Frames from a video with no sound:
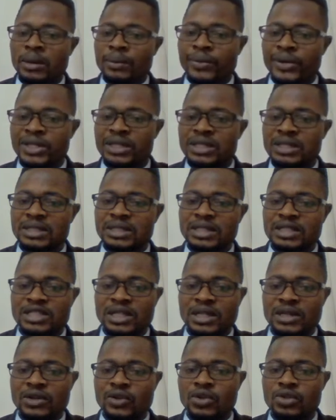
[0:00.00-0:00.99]
But in the
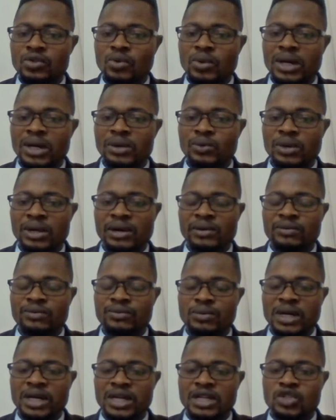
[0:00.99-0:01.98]
second one we have
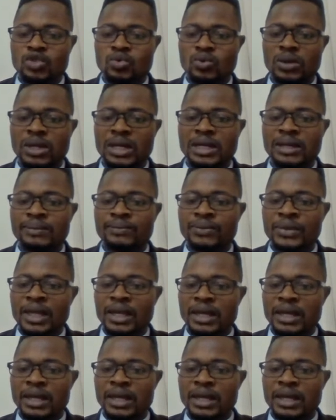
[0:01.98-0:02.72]
x1,